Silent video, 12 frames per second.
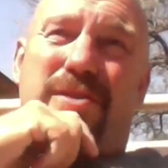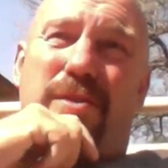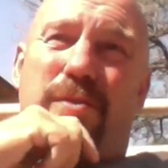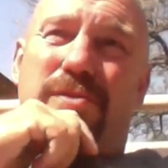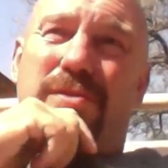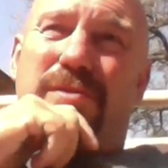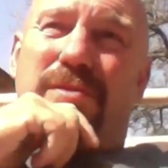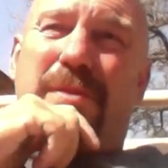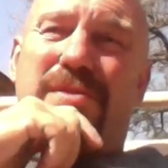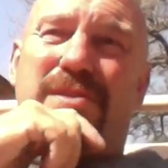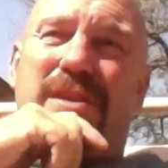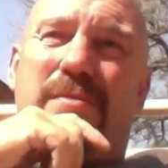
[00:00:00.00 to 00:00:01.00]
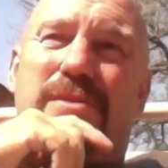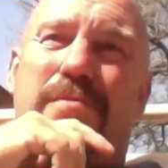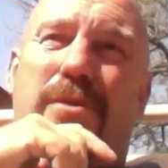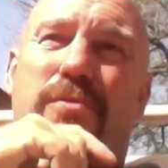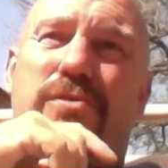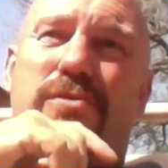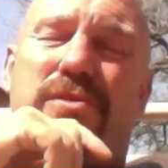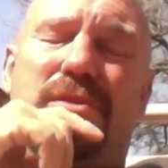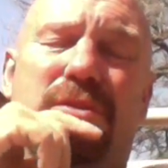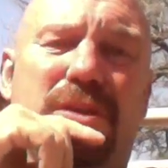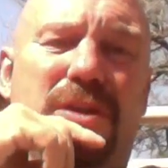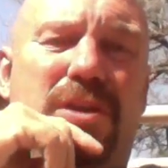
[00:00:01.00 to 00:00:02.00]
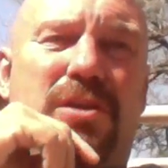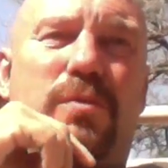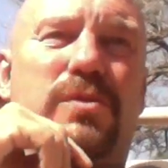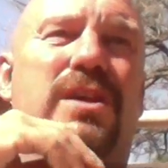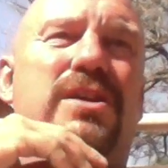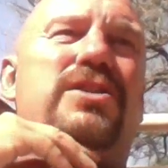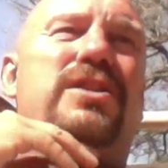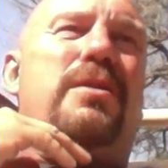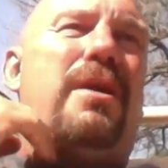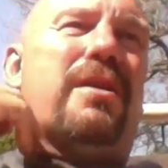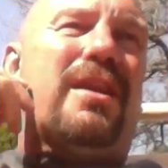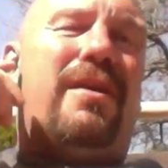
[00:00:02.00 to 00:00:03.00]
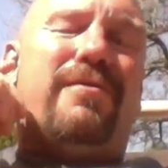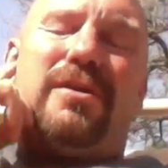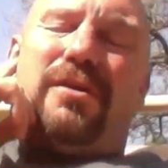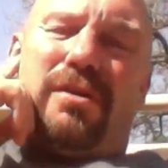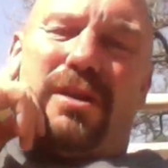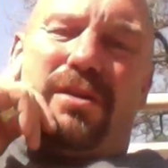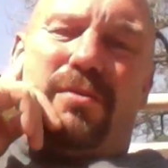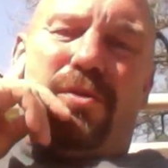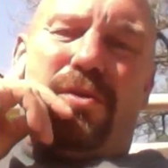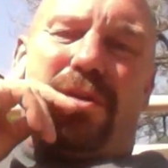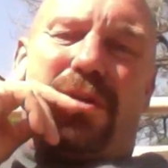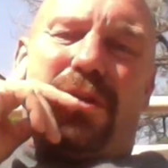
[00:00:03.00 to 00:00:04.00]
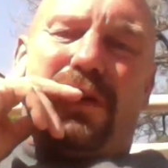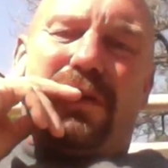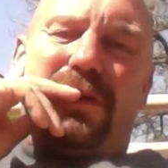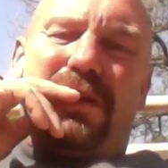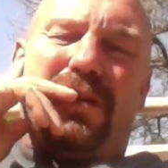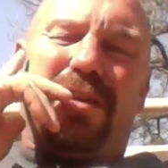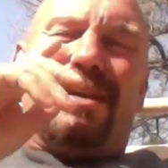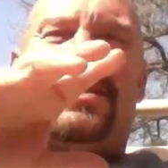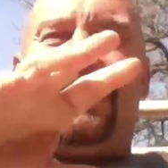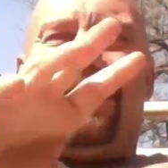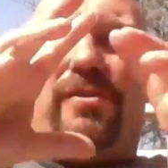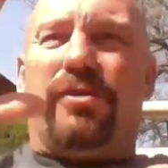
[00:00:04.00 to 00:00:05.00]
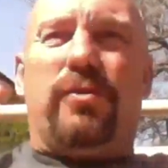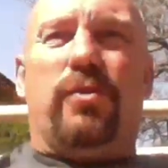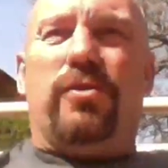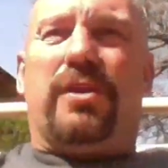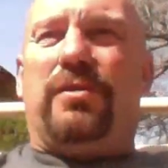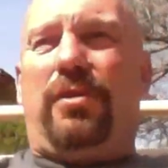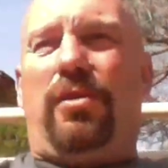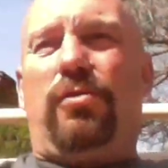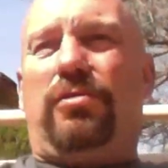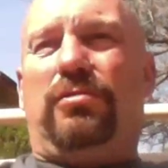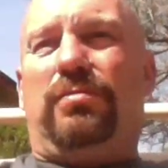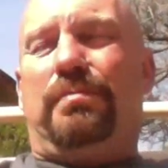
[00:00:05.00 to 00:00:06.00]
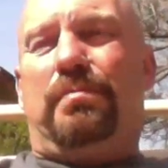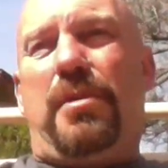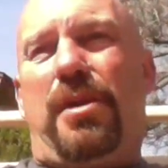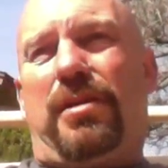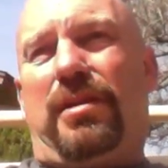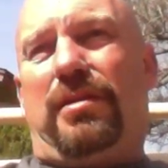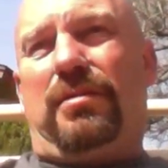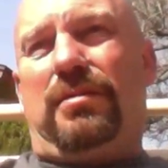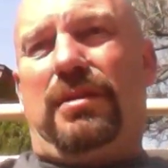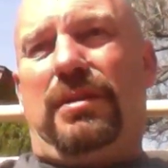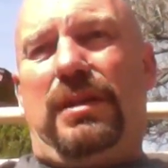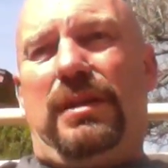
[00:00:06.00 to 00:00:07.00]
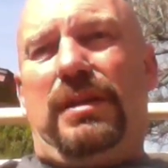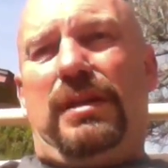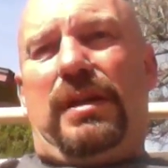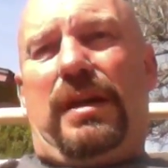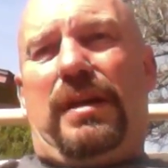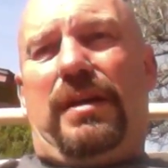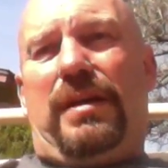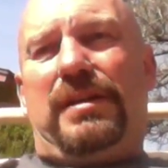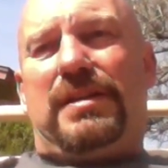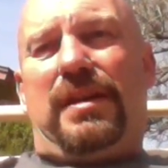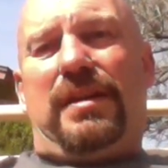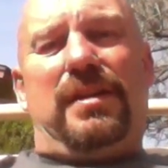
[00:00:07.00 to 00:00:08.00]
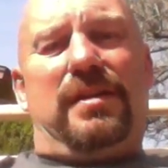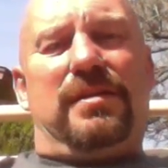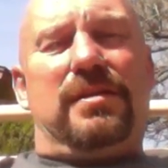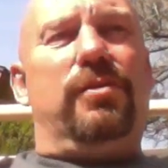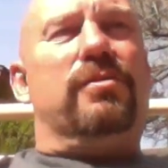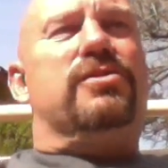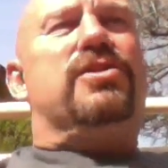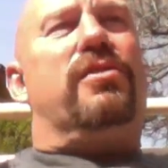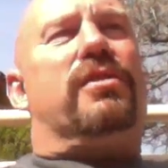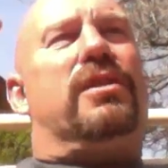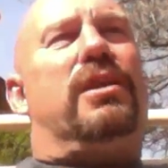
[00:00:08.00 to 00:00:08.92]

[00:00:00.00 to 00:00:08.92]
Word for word: time to post was actually about 11 o'clock in the morning, and that's if you only work in a local market. He said he did this. Oh no, sorry,